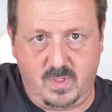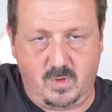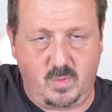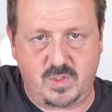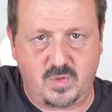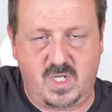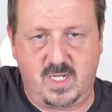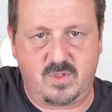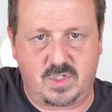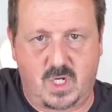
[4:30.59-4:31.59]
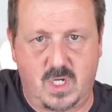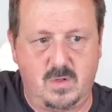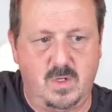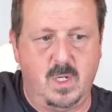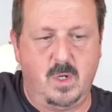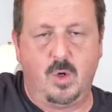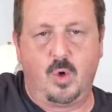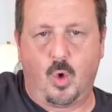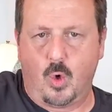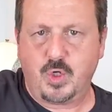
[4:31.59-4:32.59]
the original key of the song,
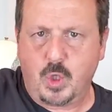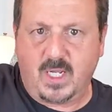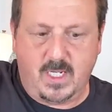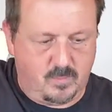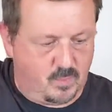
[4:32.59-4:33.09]
cordially,